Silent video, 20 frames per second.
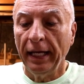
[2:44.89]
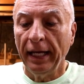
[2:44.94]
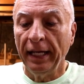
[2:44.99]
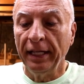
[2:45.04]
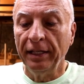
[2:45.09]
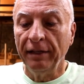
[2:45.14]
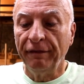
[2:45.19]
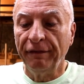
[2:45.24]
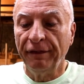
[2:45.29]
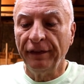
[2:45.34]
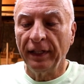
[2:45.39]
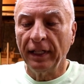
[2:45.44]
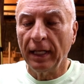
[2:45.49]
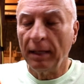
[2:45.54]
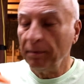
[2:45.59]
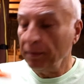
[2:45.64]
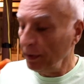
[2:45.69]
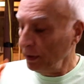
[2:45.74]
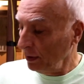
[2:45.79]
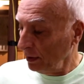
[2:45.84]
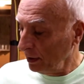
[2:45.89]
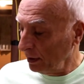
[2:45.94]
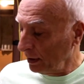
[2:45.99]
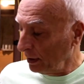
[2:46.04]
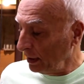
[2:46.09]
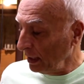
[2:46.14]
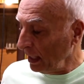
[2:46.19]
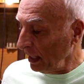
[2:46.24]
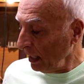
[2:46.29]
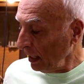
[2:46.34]
and you fill up
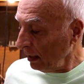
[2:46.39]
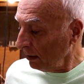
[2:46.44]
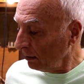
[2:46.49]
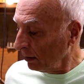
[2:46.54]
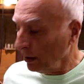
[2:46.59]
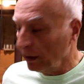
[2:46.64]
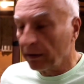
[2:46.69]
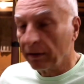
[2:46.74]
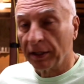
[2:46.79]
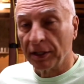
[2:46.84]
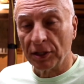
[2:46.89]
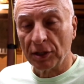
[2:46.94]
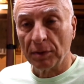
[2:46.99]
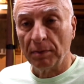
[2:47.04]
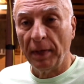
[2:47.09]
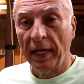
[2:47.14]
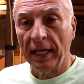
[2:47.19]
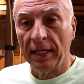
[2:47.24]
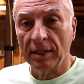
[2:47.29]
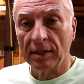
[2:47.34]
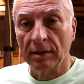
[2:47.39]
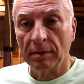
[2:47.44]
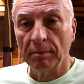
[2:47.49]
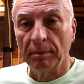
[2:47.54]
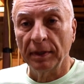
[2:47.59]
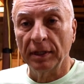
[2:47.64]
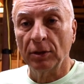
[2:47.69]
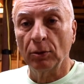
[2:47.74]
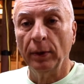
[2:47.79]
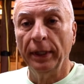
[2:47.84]
the area or the space
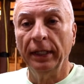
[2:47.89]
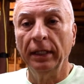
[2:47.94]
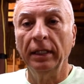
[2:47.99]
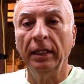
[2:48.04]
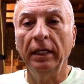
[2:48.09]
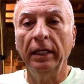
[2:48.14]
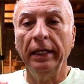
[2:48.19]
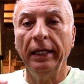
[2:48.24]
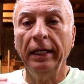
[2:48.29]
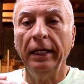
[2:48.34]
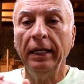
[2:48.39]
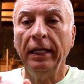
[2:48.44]
between the